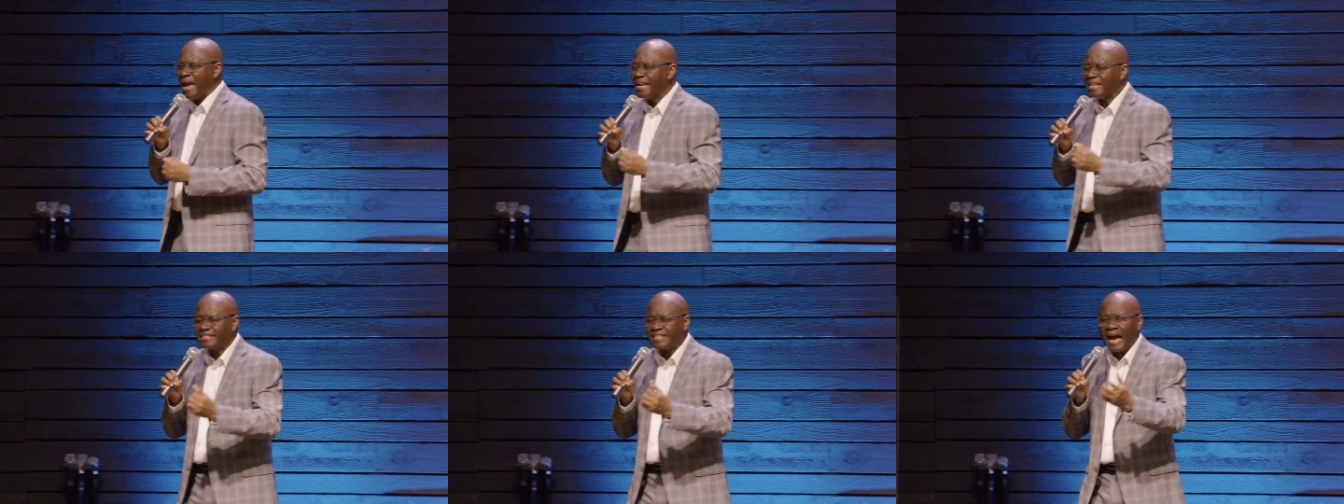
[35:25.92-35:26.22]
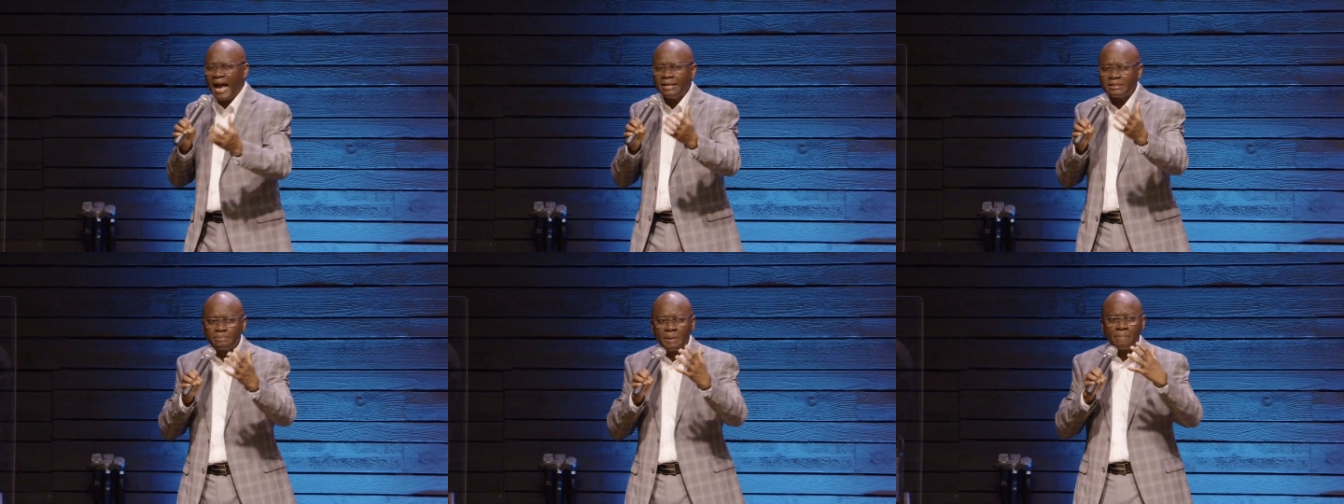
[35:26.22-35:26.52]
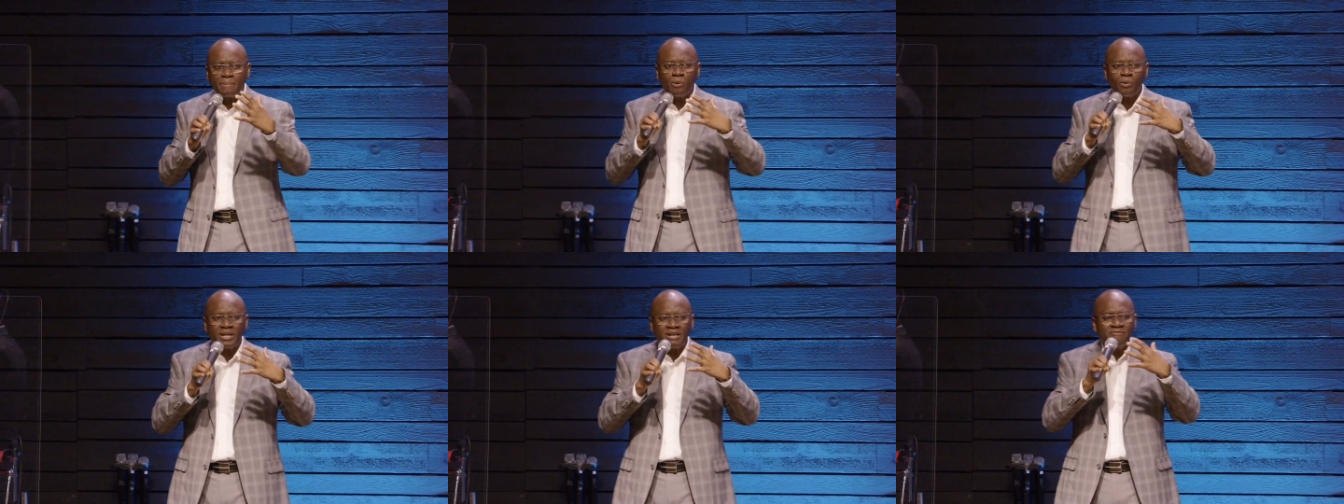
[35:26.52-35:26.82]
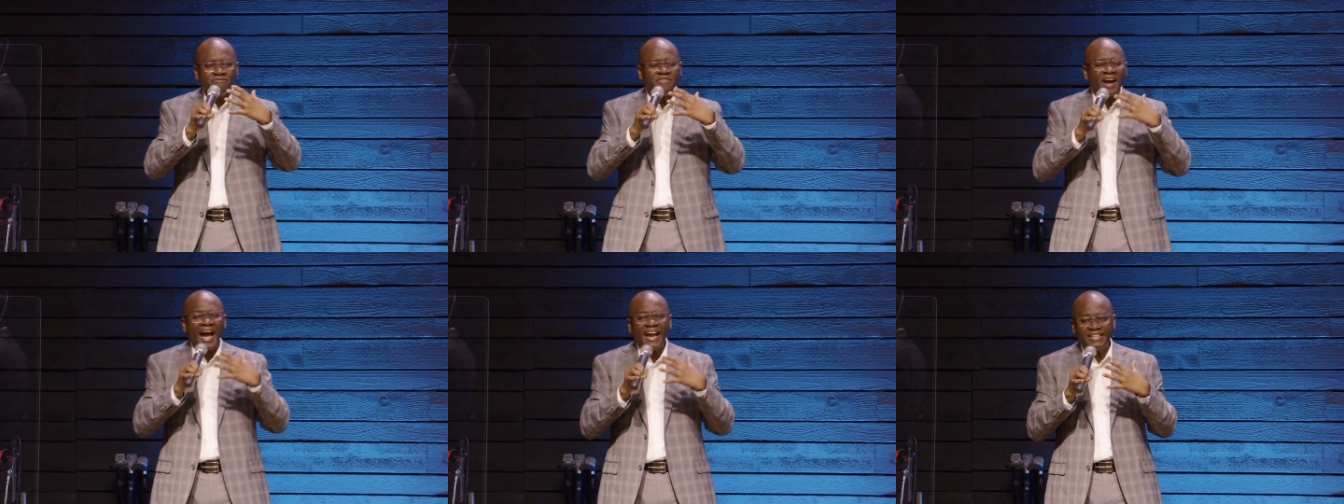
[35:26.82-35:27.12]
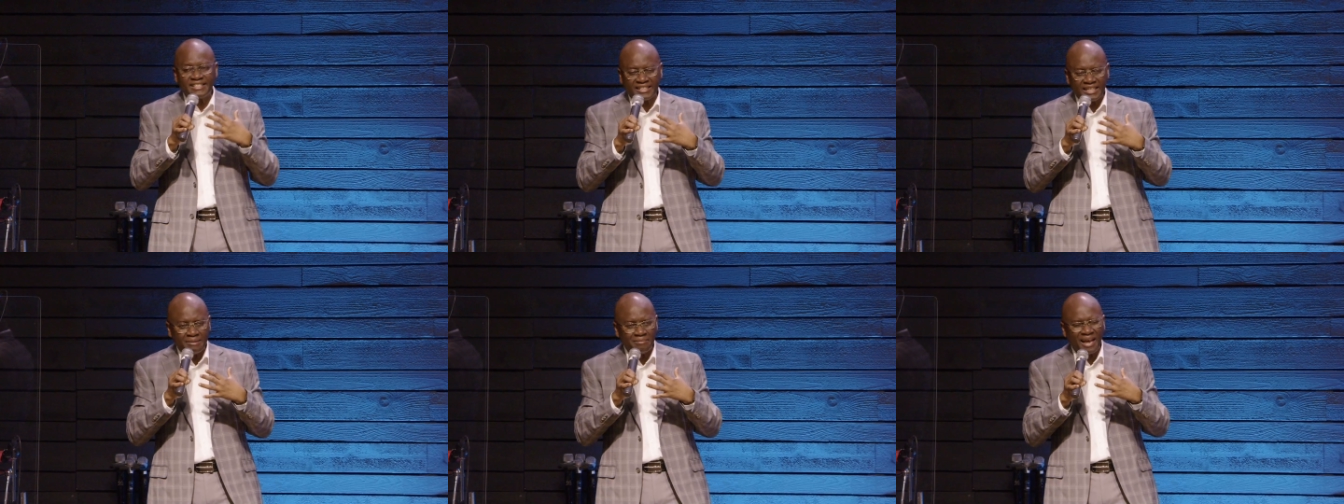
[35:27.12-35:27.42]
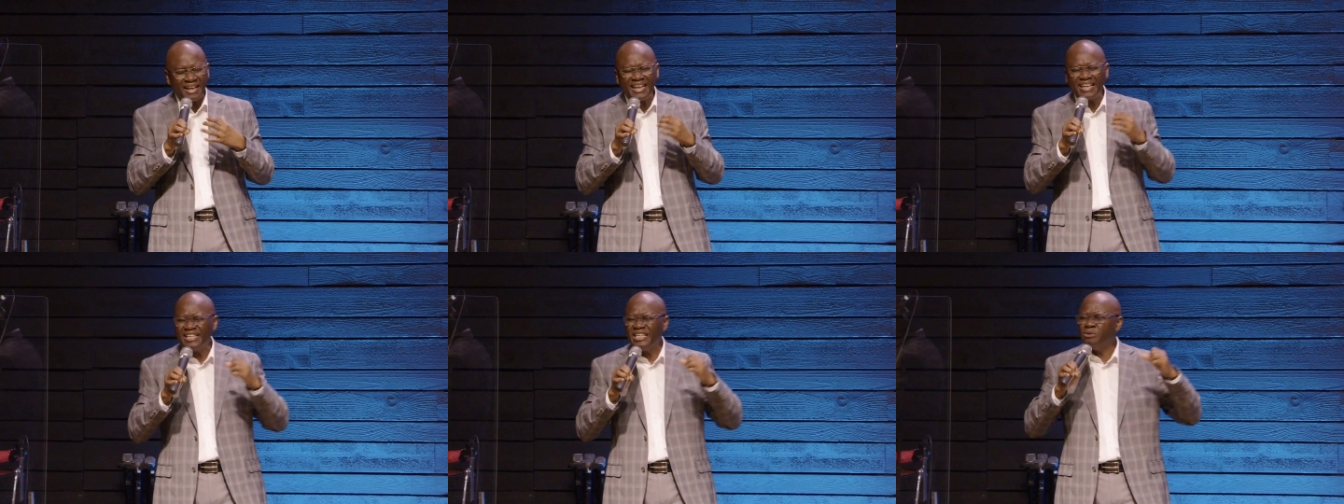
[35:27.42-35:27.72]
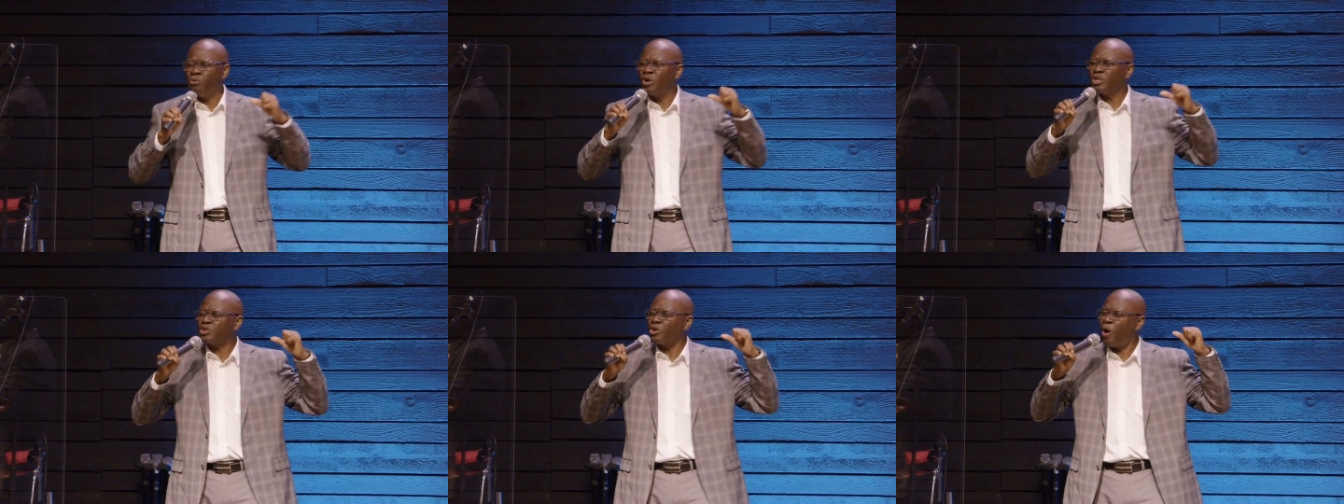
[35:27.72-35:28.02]
many times people would invite him, and
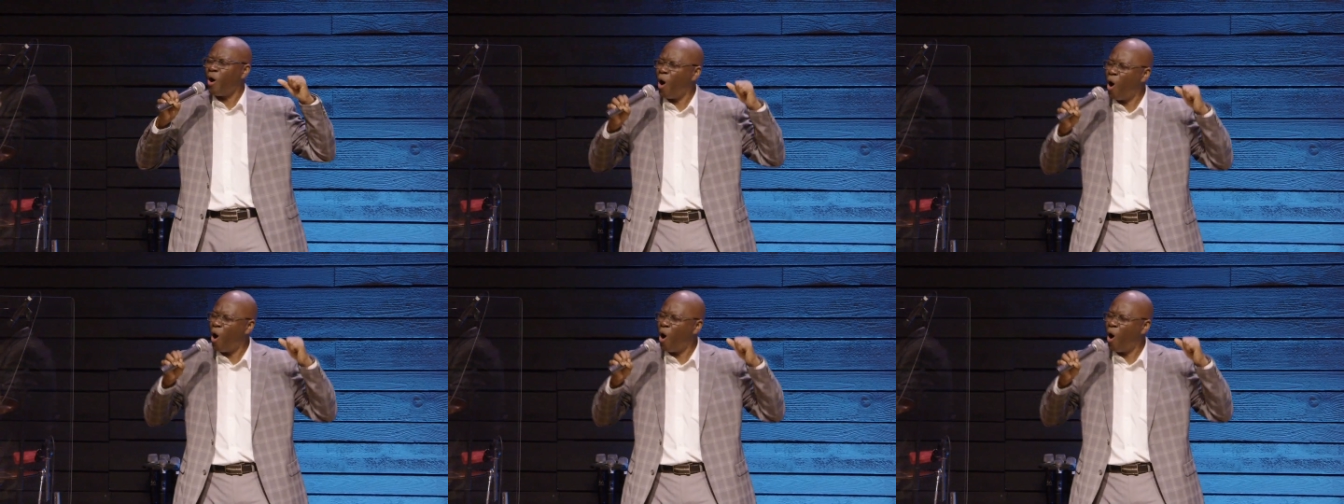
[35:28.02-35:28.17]
he was